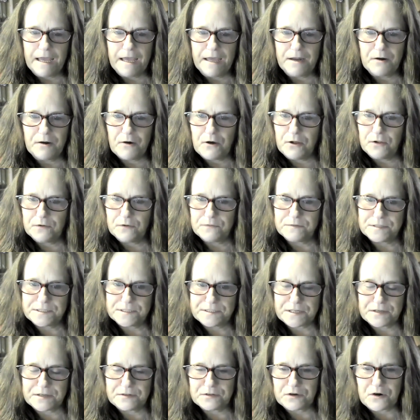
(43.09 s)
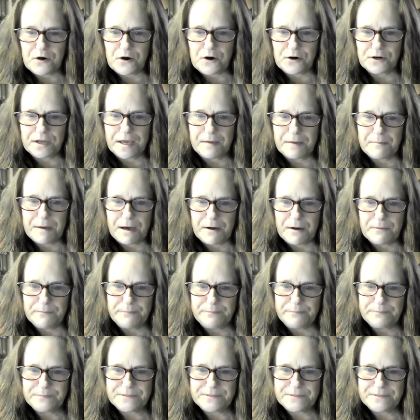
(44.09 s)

and all of a sudden the card came out.